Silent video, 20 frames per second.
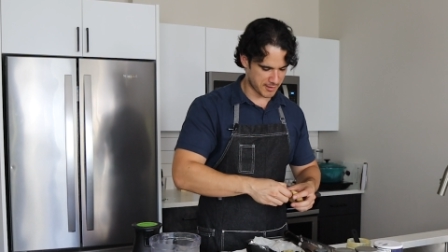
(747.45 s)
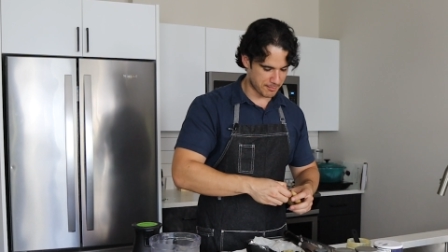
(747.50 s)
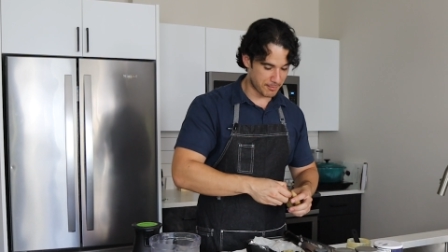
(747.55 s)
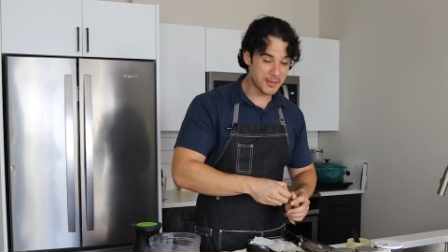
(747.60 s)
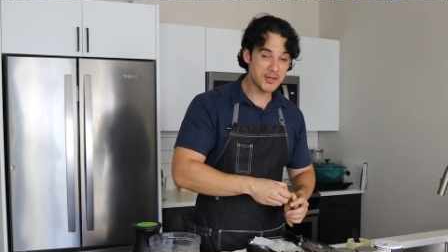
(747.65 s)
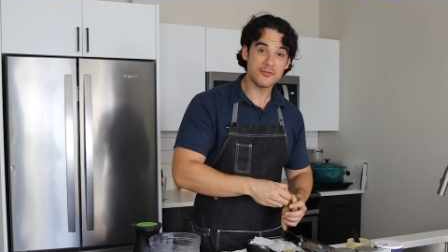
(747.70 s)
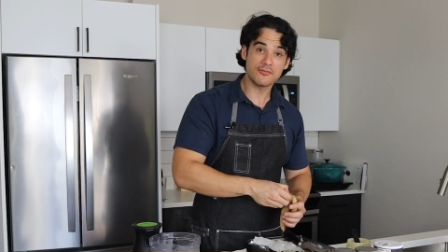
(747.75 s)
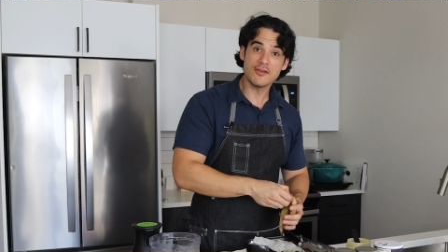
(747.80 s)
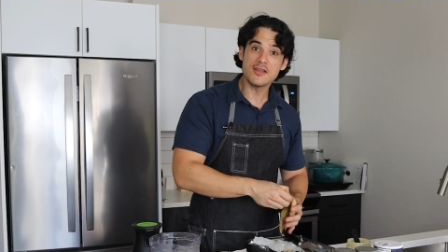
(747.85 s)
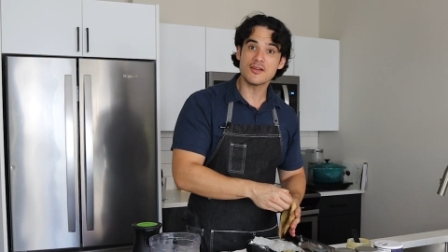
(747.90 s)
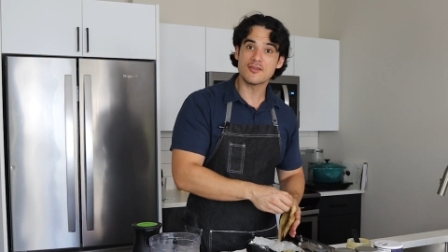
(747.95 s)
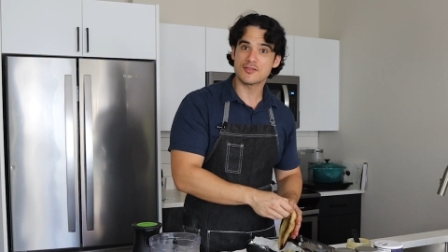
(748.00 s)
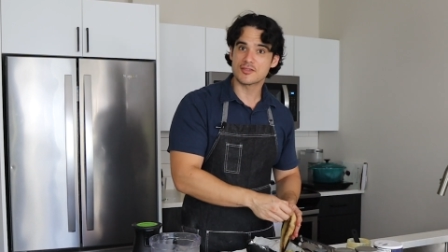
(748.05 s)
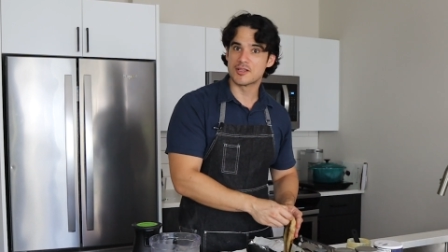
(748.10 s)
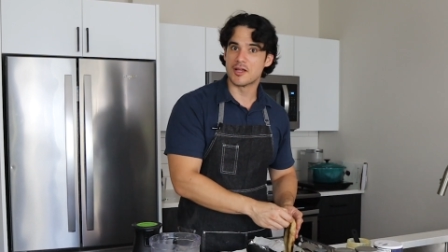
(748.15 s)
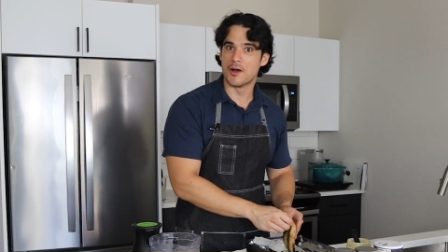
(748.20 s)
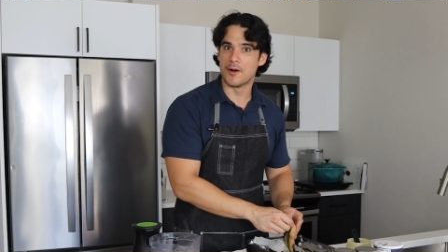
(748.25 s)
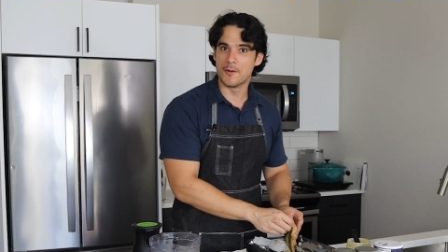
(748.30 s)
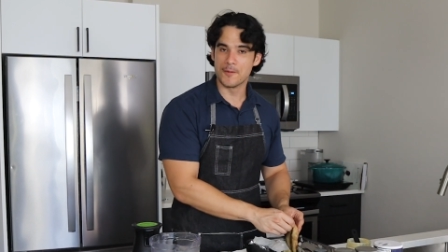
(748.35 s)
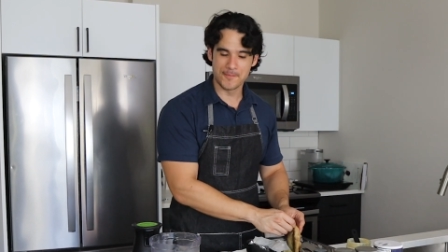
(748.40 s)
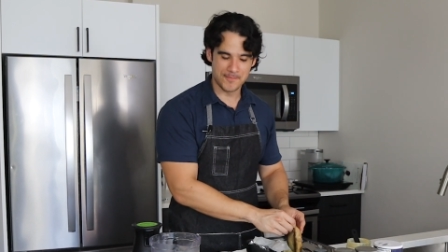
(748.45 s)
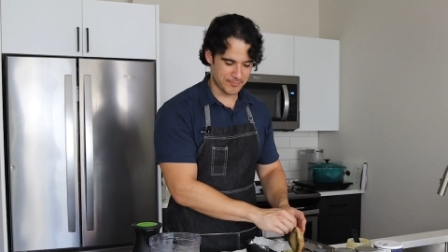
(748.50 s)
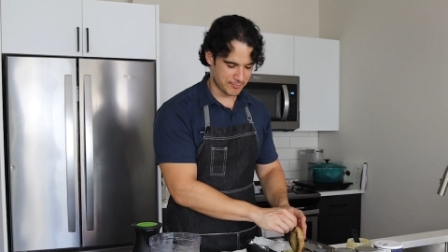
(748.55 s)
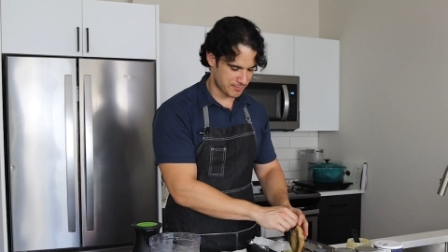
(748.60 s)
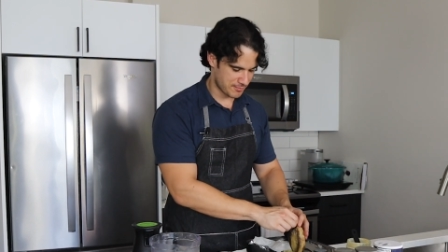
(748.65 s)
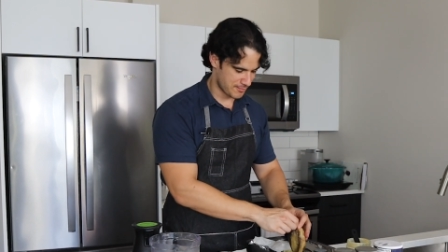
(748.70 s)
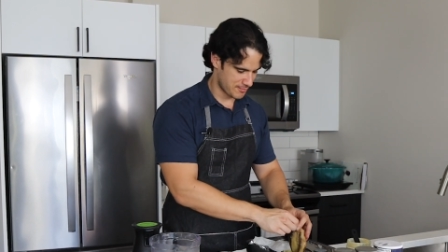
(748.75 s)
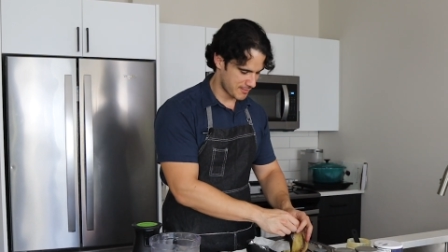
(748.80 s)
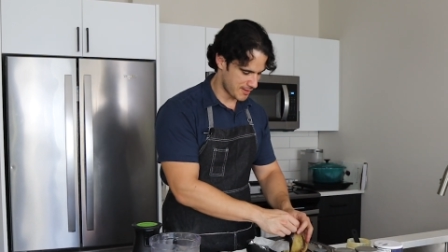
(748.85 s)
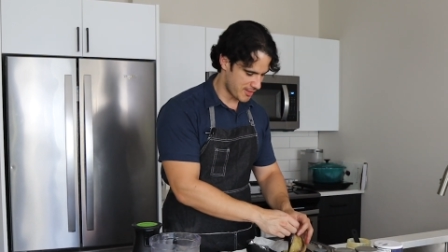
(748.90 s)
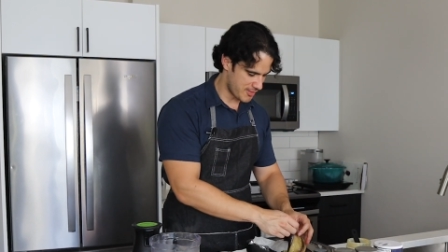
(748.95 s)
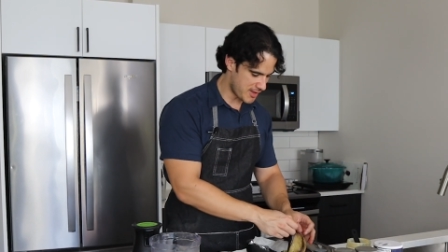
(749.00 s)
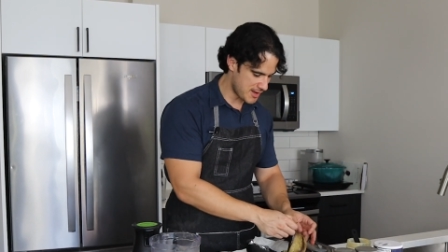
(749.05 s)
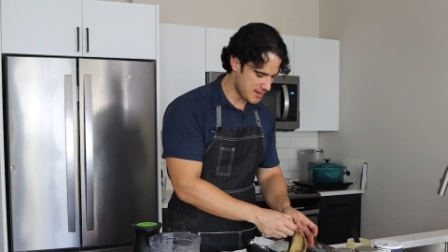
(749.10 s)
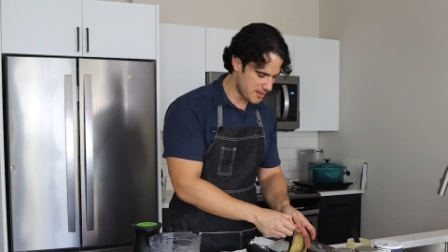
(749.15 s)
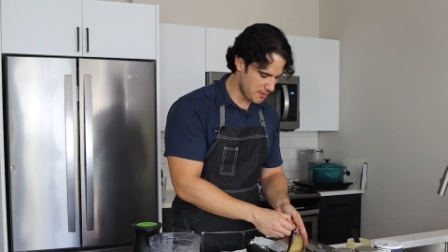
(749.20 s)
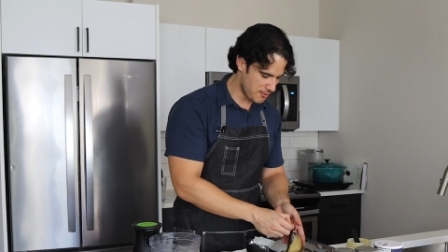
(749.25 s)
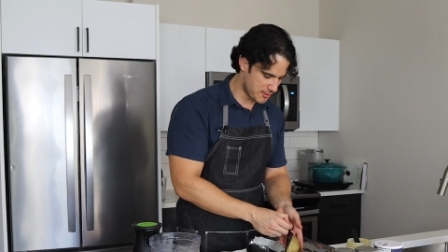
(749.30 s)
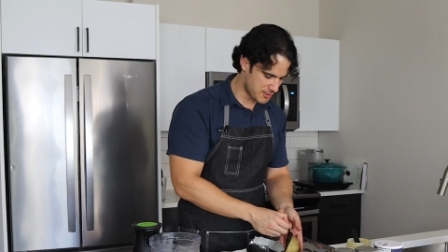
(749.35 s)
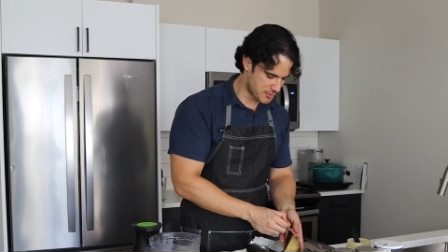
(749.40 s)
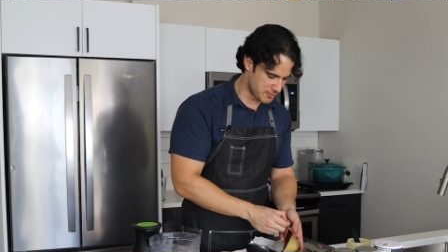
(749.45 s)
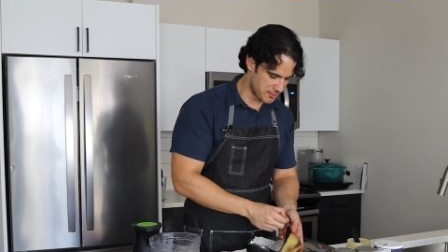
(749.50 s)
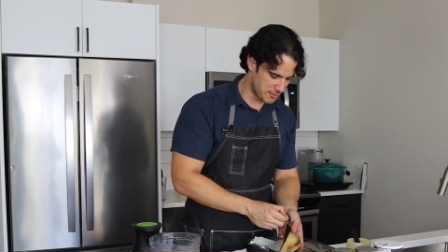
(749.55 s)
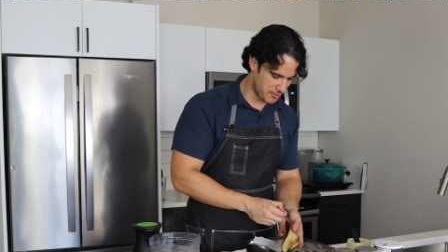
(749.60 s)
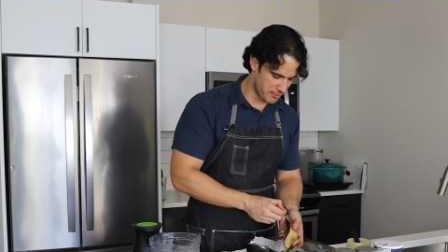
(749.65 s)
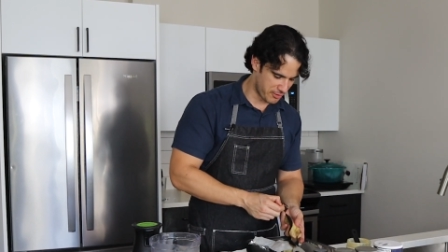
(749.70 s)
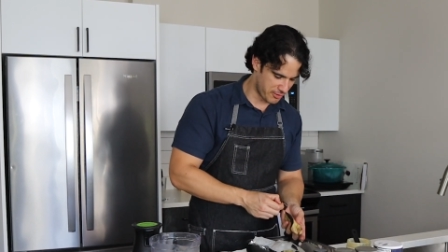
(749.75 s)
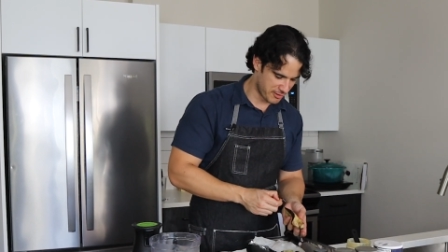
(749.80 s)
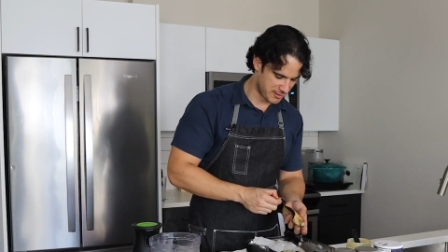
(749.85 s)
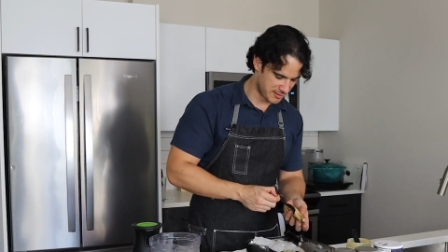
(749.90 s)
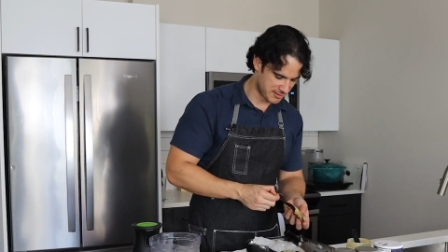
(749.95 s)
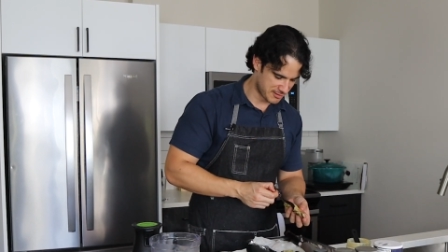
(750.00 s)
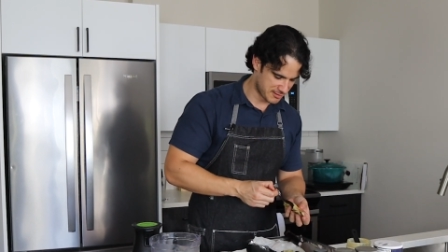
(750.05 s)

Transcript: but your fingers know. They know the truth.